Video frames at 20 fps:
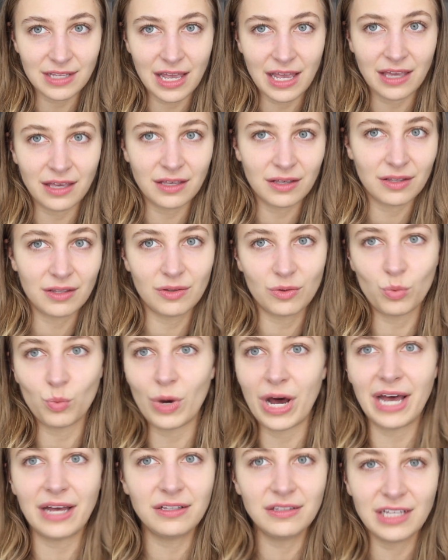Like,
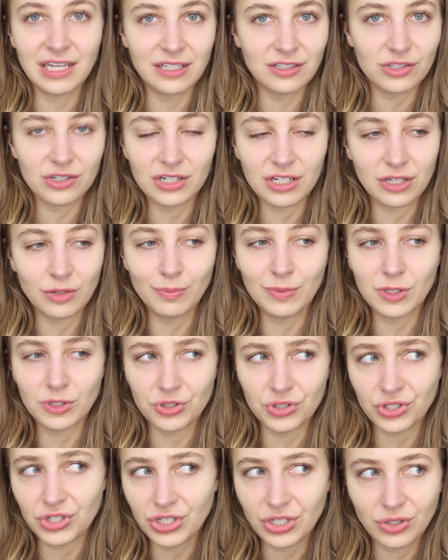wildlings are
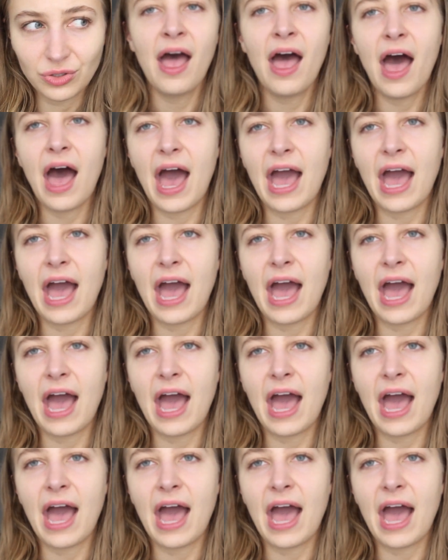humans too.